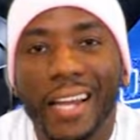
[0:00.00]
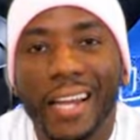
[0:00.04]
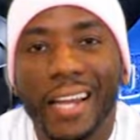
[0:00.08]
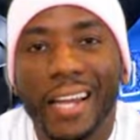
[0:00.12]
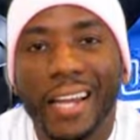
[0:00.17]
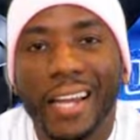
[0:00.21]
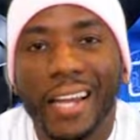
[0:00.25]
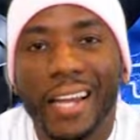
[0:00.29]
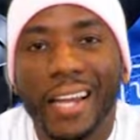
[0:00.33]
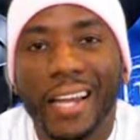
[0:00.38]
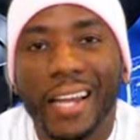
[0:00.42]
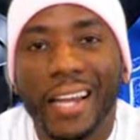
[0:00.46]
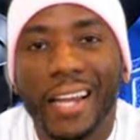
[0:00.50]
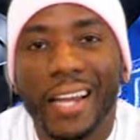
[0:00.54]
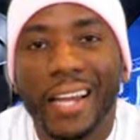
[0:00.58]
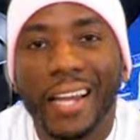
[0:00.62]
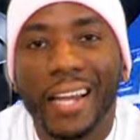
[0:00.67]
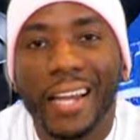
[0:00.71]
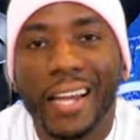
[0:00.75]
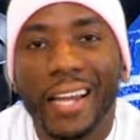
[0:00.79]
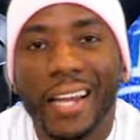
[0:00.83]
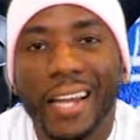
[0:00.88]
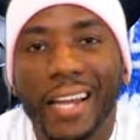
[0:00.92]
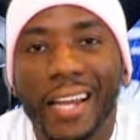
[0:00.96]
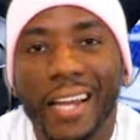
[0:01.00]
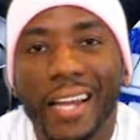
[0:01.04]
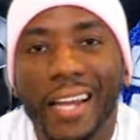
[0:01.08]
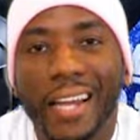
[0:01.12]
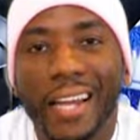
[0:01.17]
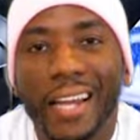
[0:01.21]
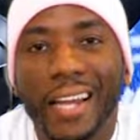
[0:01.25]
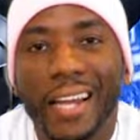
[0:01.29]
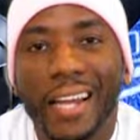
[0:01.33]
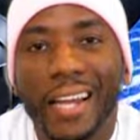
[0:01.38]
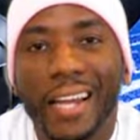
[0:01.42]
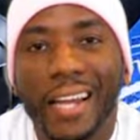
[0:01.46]

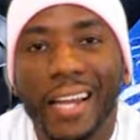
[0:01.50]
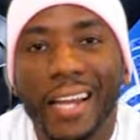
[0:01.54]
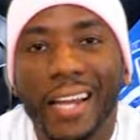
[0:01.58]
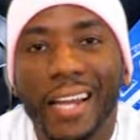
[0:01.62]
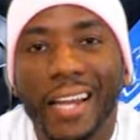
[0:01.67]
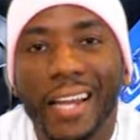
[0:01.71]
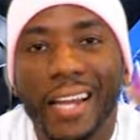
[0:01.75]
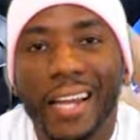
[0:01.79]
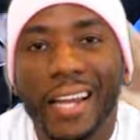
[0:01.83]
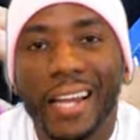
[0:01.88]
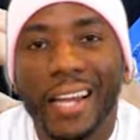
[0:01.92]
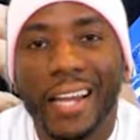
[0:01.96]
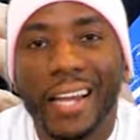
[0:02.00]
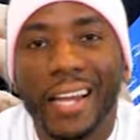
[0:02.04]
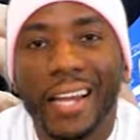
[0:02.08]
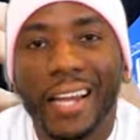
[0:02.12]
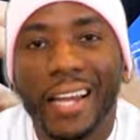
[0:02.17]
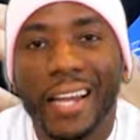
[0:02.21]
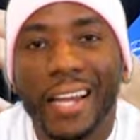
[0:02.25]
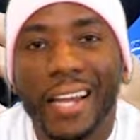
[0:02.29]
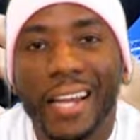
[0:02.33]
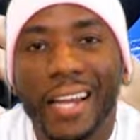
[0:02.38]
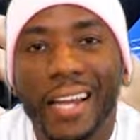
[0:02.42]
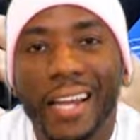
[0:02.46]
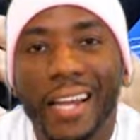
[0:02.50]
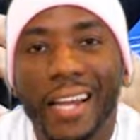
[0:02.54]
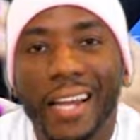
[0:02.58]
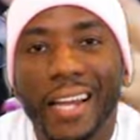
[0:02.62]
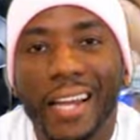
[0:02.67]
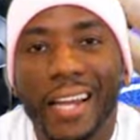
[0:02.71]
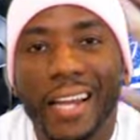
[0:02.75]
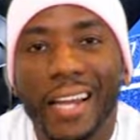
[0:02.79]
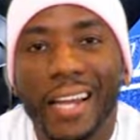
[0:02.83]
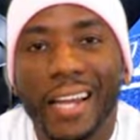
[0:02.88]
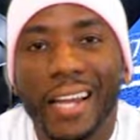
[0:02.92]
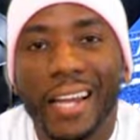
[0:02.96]

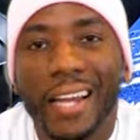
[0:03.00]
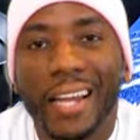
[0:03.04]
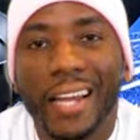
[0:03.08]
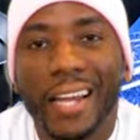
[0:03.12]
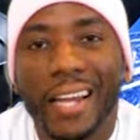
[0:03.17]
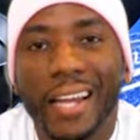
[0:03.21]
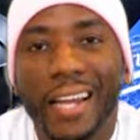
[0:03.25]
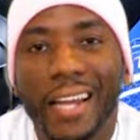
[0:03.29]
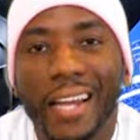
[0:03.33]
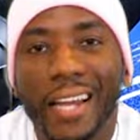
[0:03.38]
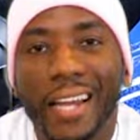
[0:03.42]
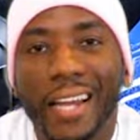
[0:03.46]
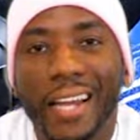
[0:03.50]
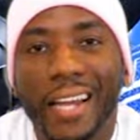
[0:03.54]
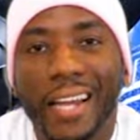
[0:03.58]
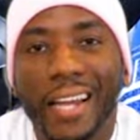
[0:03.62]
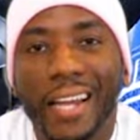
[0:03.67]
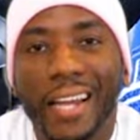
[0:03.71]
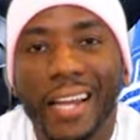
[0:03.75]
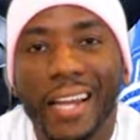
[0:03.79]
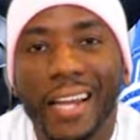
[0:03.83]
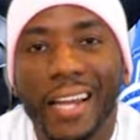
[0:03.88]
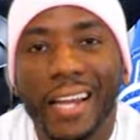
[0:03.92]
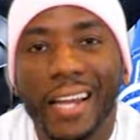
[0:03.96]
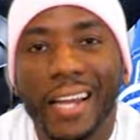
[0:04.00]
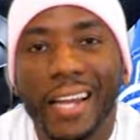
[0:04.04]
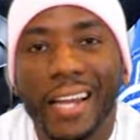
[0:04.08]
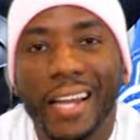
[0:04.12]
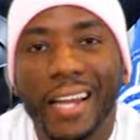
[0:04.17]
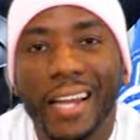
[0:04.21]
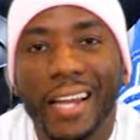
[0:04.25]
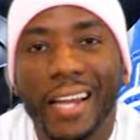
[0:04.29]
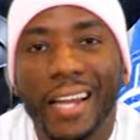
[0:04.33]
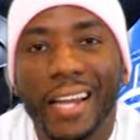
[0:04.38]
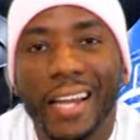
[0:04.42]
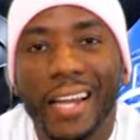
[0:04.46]

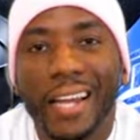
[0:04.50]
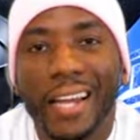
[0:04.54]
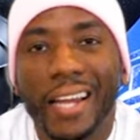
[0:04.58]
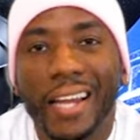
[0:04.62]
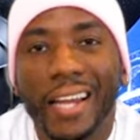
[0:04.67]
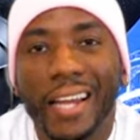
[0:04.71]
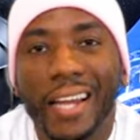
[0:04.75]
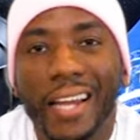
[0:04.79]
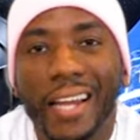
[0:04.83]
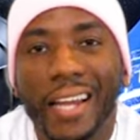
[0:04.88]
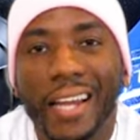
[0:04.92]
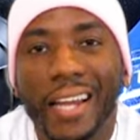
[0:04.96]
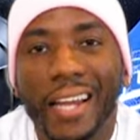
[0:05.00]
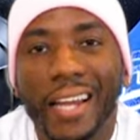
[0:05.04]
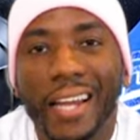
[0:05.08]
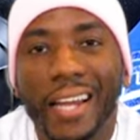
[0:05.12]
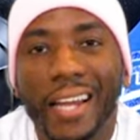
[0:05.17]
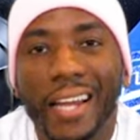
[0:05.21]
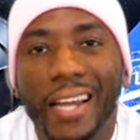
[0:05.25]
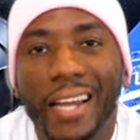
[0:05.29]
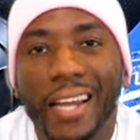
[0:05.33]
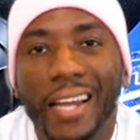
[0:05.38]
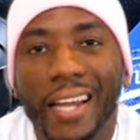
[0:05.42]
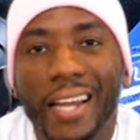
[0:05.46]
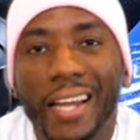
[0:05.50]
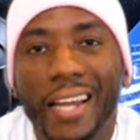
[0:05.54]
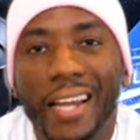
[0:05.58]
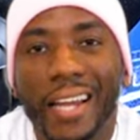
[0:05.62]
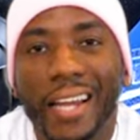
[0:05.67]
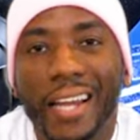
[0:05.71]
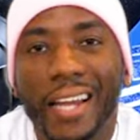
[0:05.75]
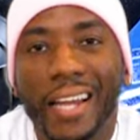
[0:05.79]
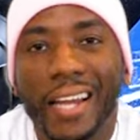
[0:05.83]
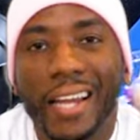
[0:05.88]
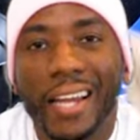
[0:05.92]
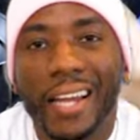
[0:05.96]

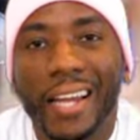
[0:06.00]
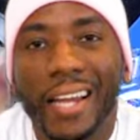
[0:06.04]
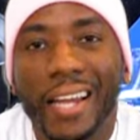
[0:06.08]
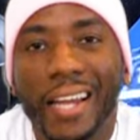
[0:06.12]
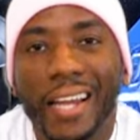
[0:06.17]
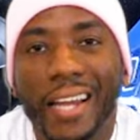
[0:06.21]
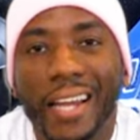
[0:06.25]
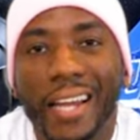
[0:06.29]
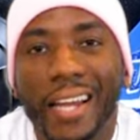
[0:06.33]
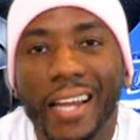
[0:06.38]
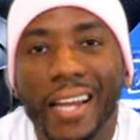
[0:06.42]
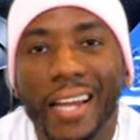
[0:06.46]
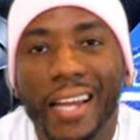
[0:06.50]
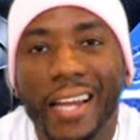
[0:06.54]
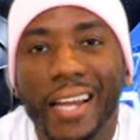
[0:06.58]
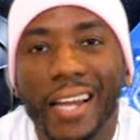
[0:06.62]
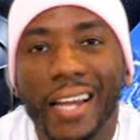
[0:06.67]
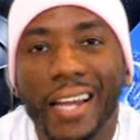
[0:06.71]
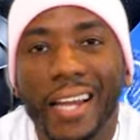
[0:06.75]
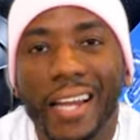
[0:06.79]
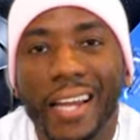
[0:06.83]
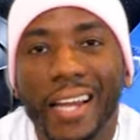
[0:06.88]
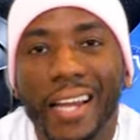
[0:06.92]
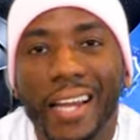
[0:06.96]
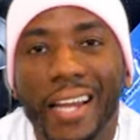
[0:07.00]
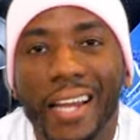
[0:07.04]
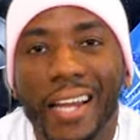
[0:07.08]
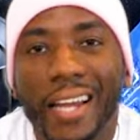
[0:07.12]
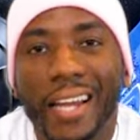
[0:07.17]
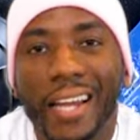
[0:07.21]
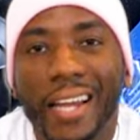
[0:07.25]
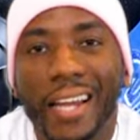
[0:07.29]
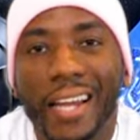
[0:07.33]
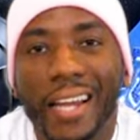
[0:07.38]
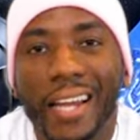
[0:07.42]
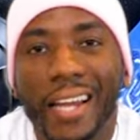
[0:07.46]
No words are spoken by the person on screen.